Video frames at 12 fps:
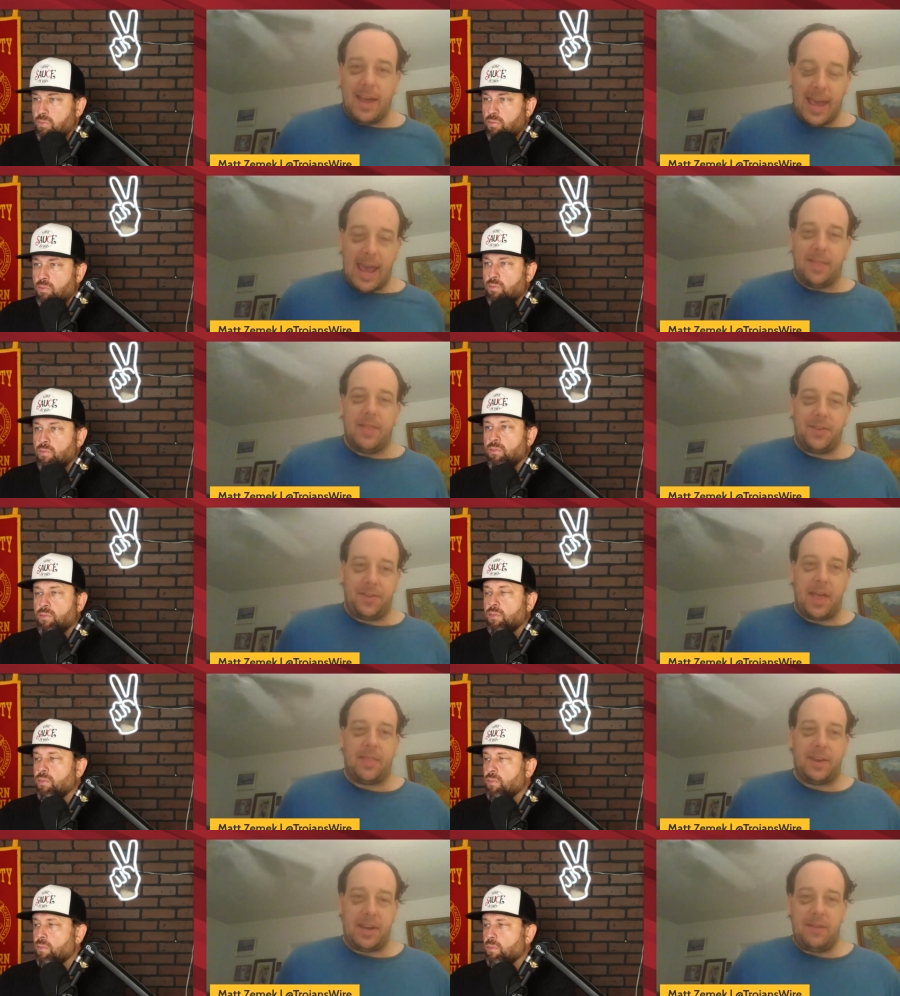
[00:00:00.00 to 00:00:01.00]
Speaker 1: and the and
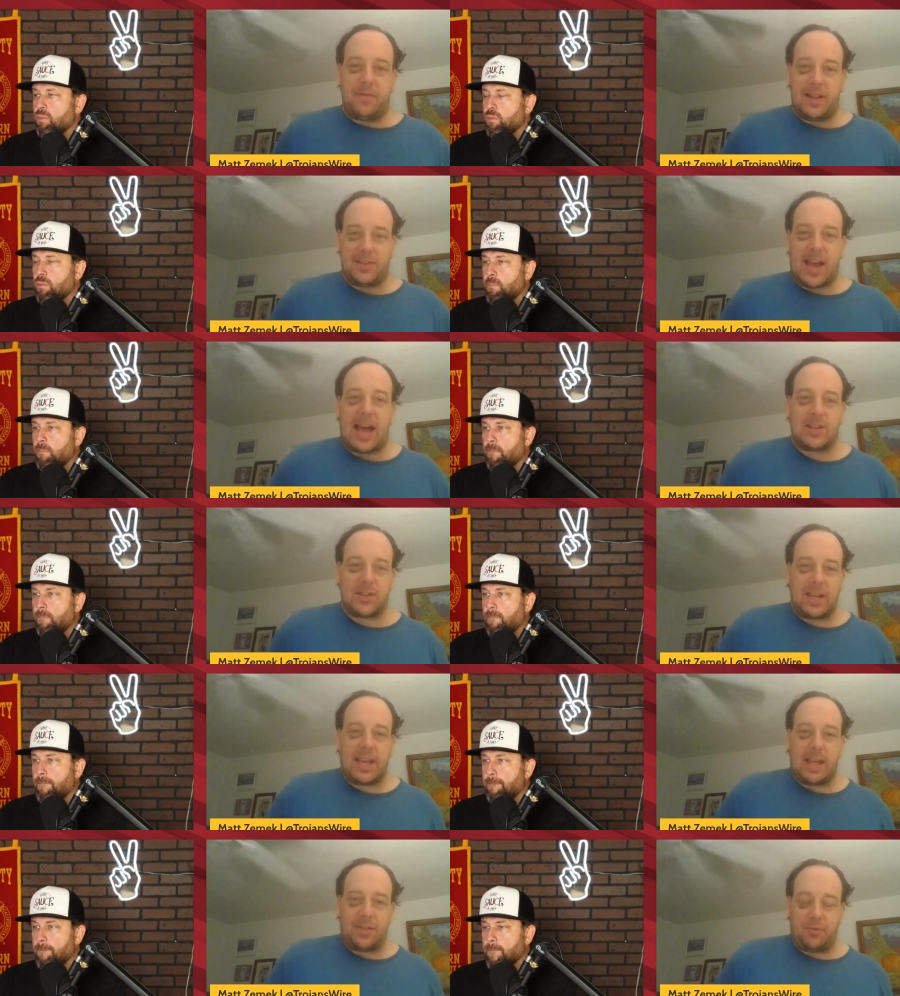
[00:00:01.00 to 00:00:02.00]
the defense has to
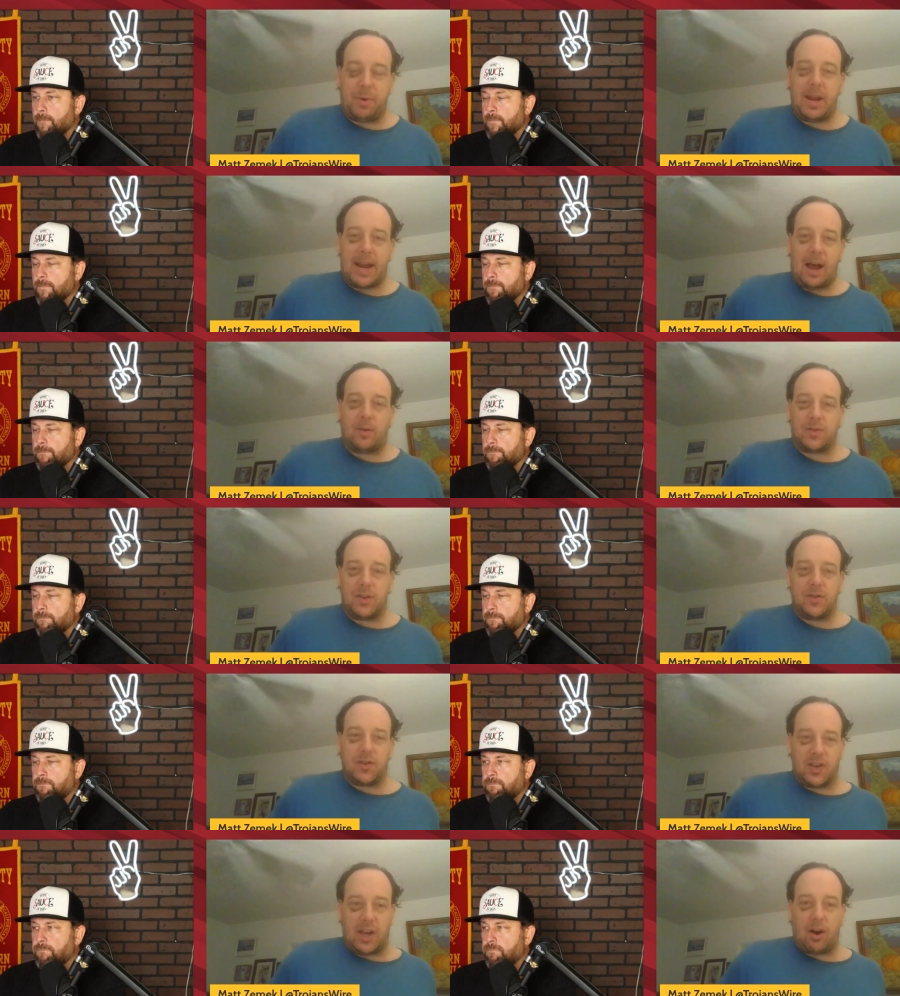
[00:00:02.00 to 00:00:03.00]
get three and outs and
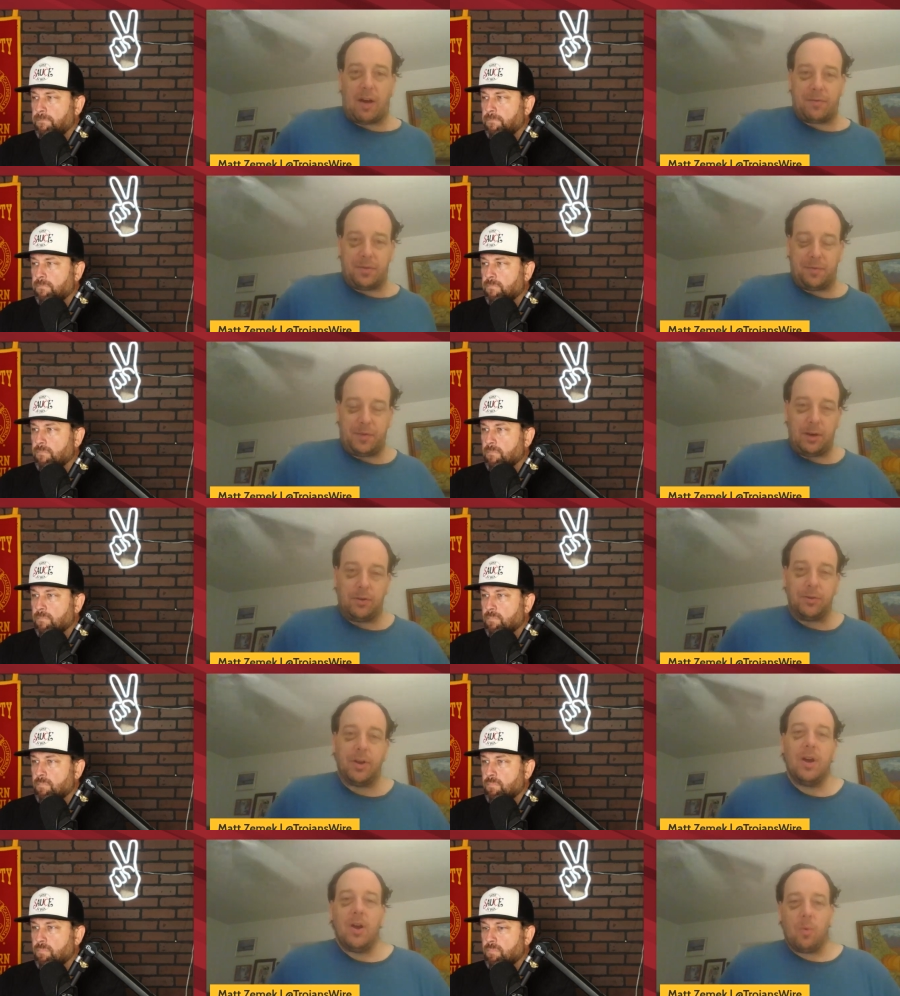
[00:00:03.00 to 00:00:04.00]
just get off the field
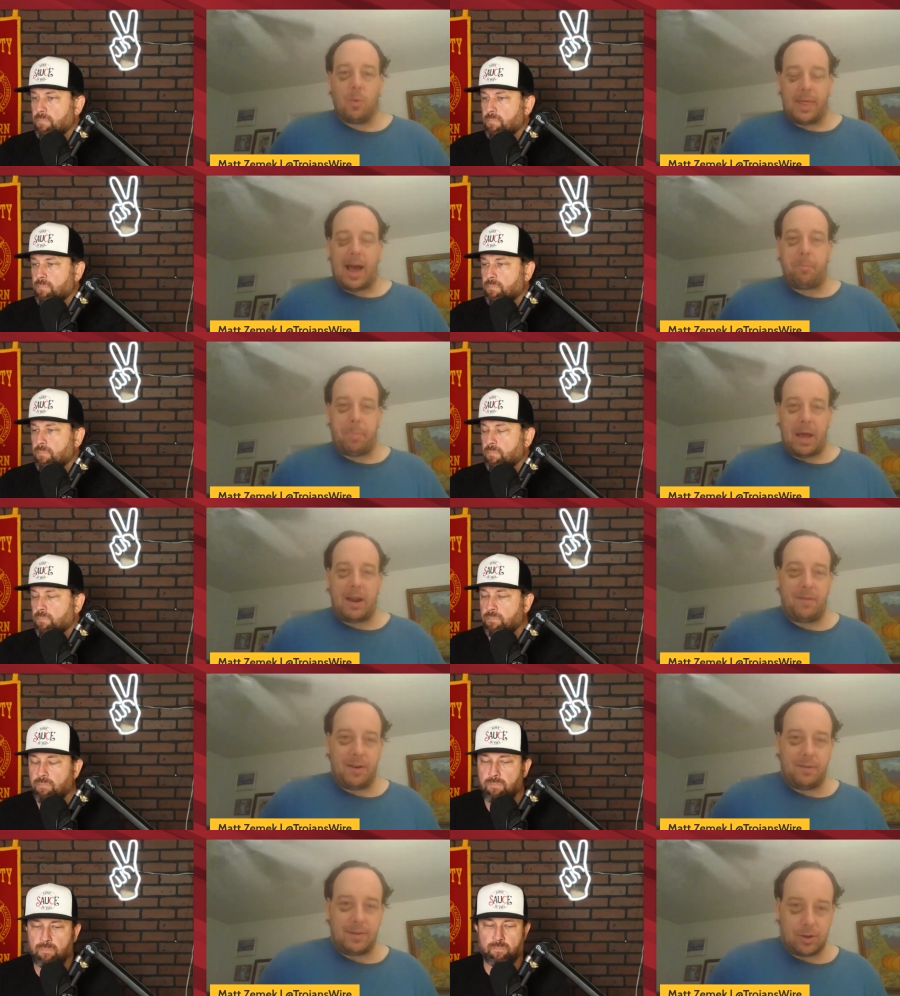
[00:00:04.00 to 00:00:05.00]
without
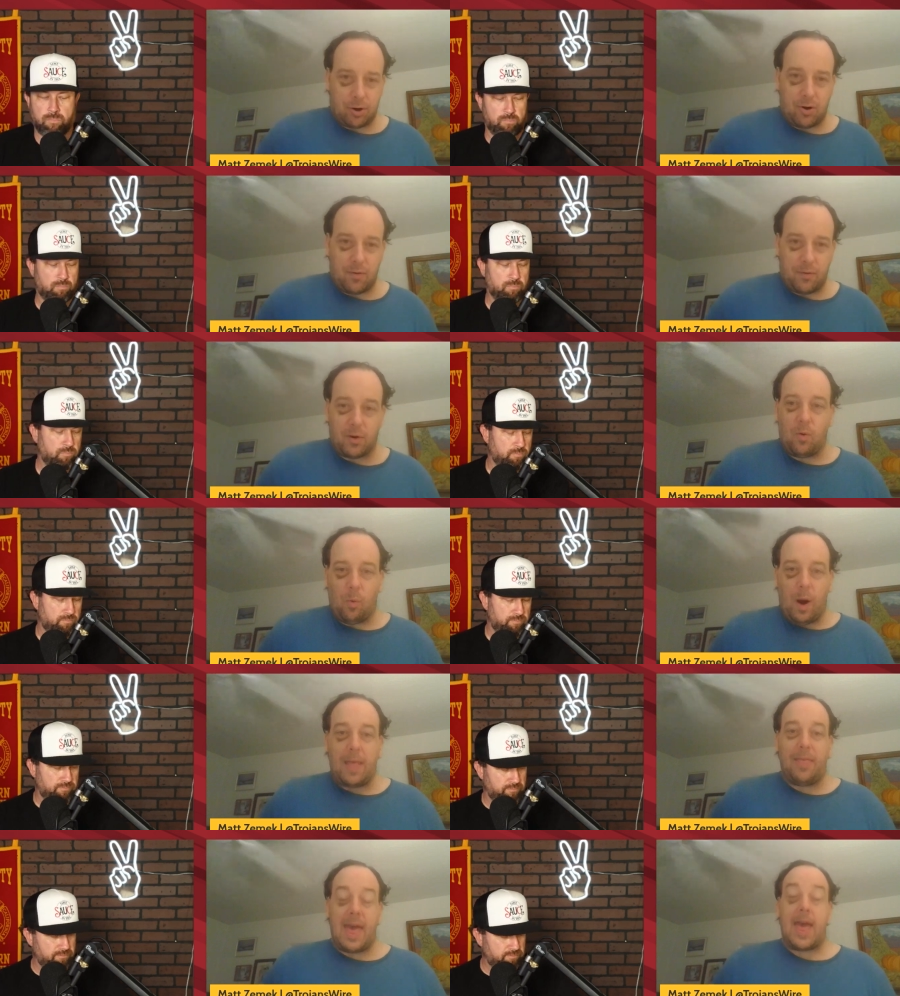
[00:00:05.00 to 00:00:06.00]
benefit of a turnover.
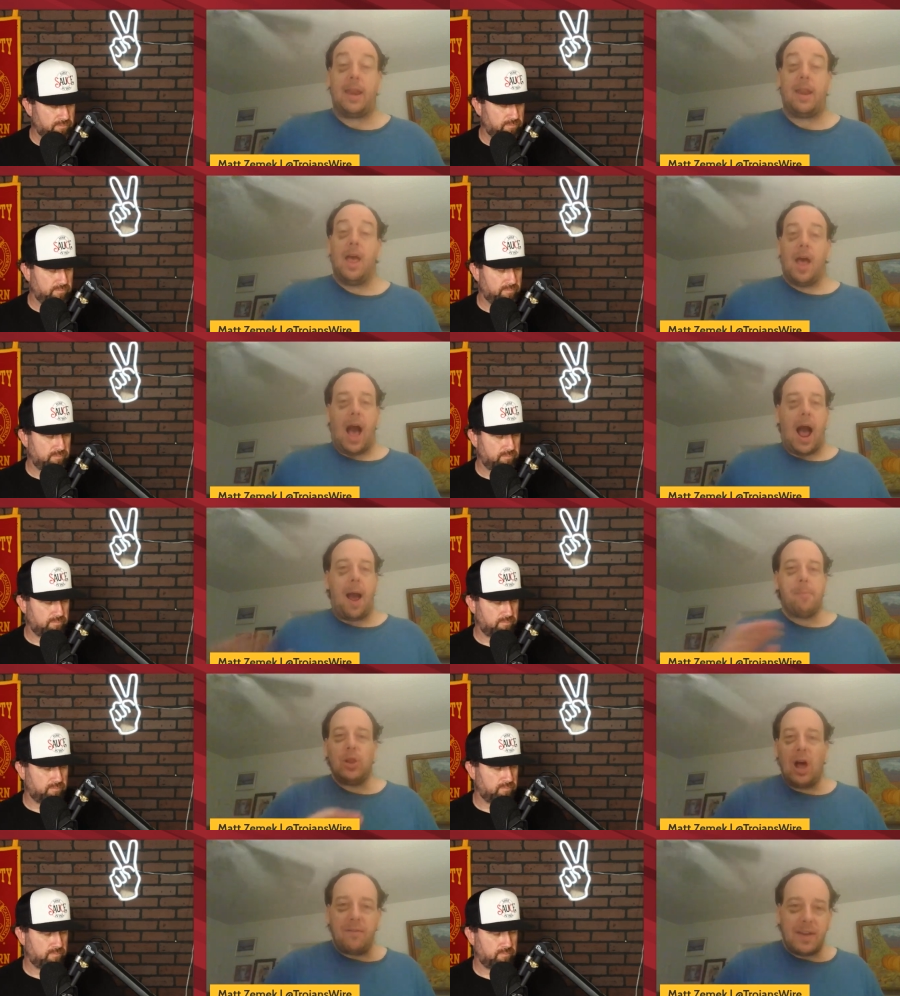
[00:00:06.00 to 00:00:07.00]
What then? I'm
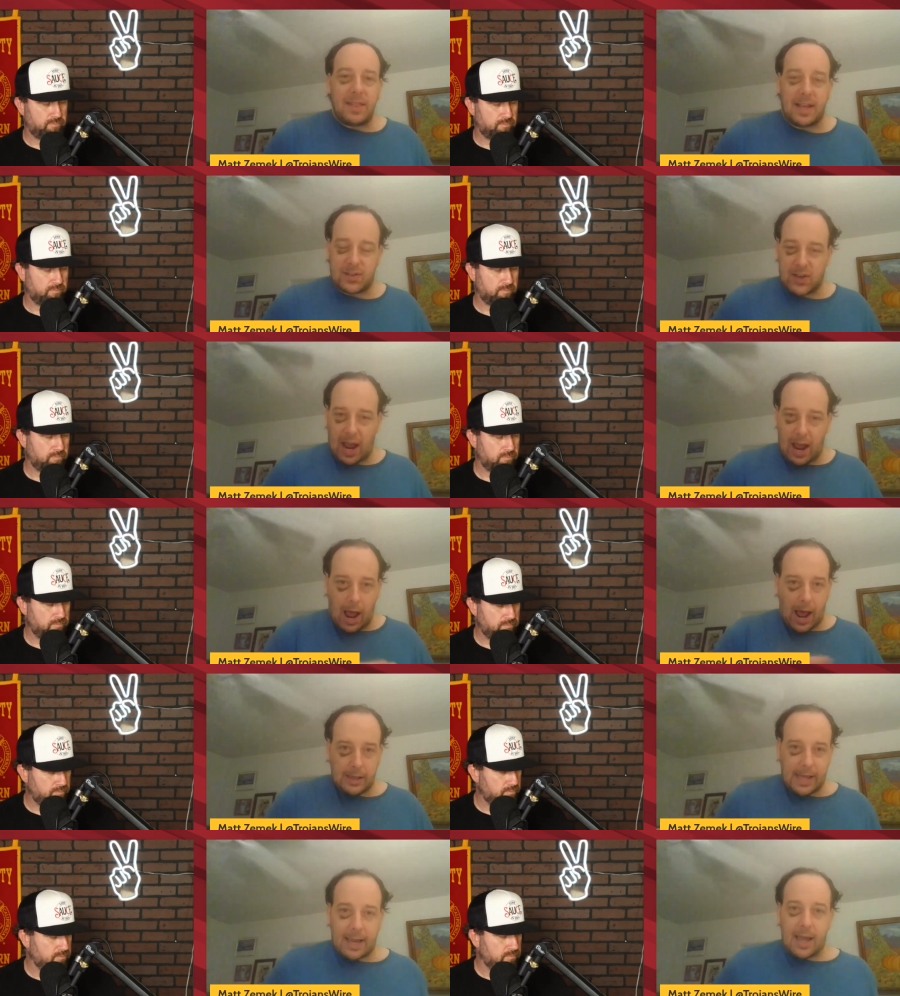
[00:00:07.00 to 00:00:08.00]
loving this. I, I
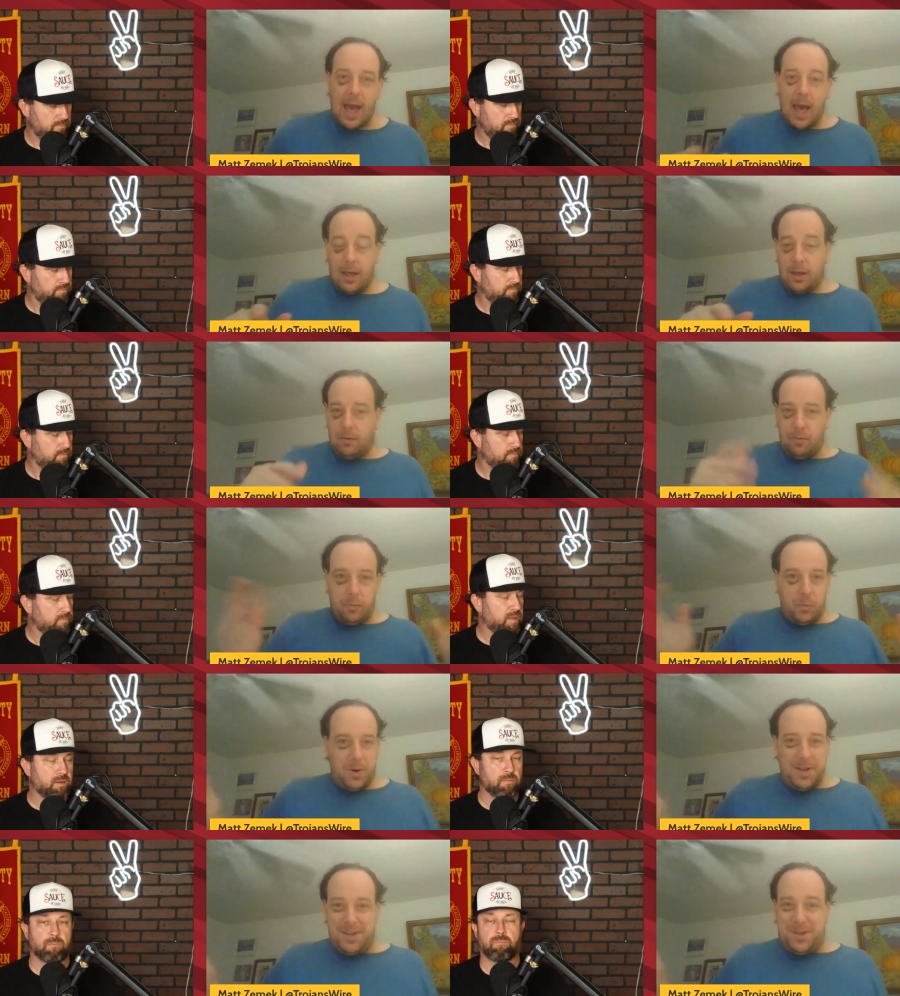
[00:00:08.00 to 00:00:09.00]
like
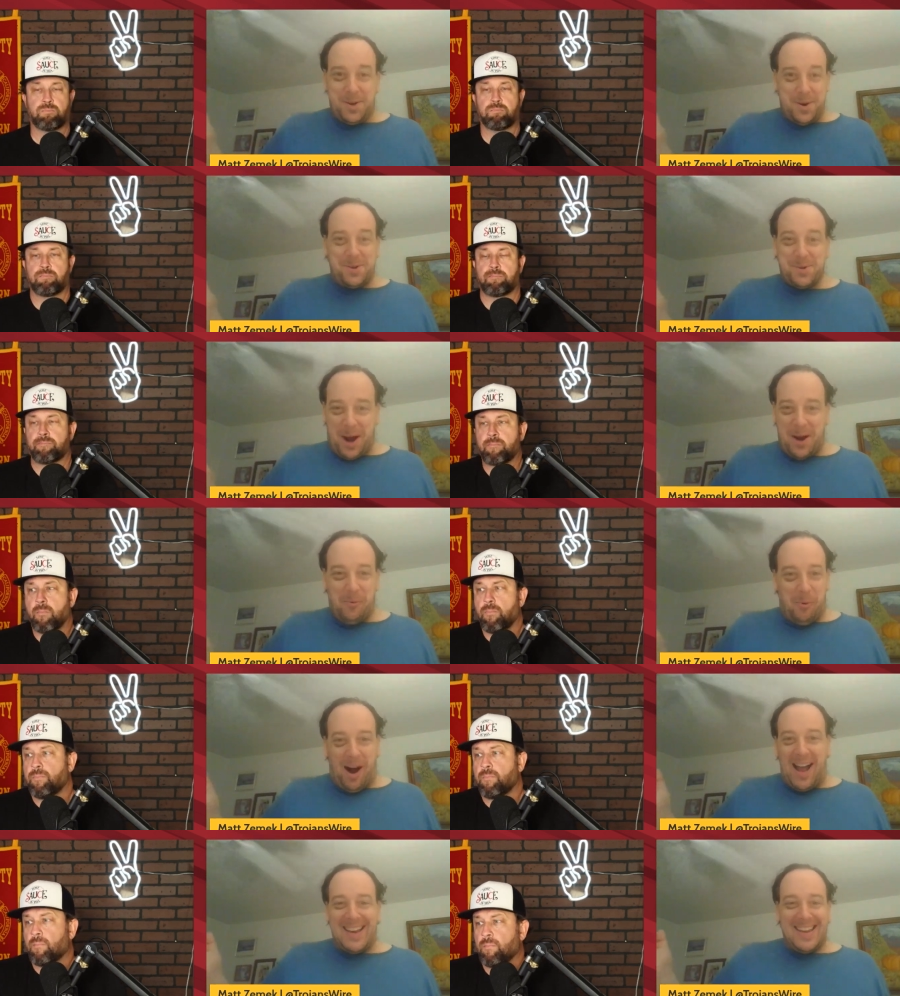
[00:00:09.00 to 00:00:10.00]
Do, do I
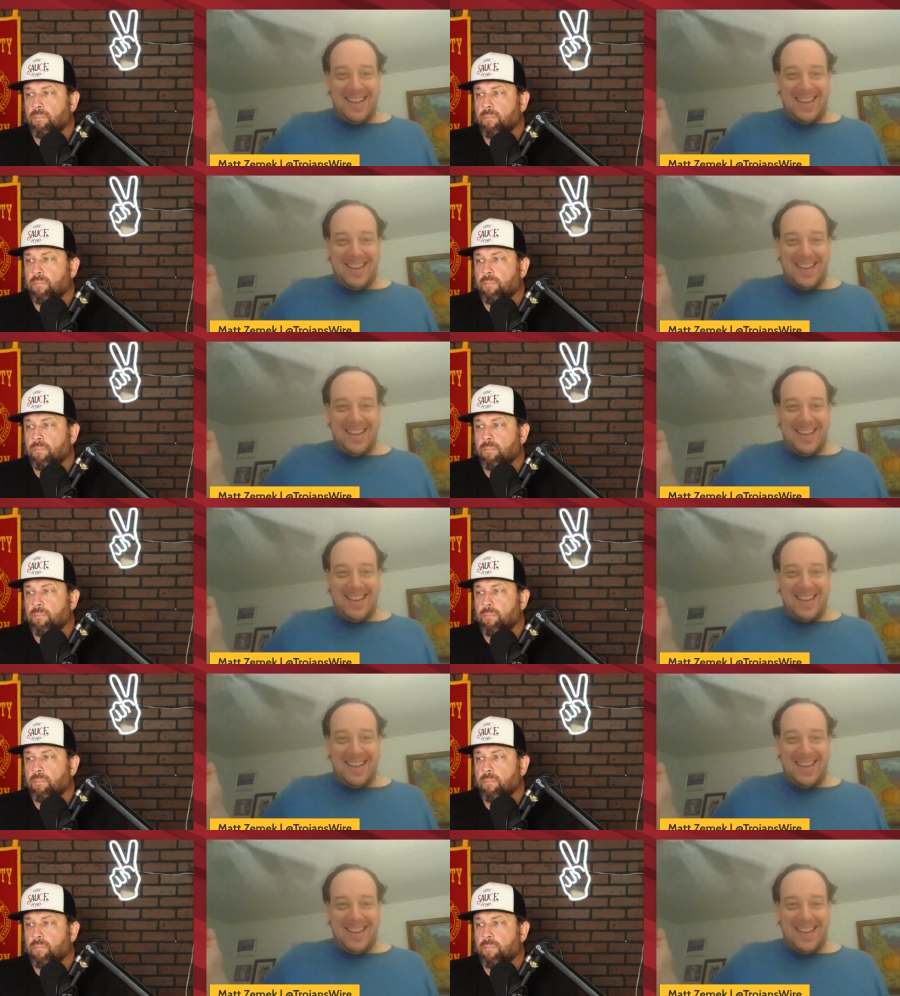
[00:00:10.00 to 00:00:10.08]
want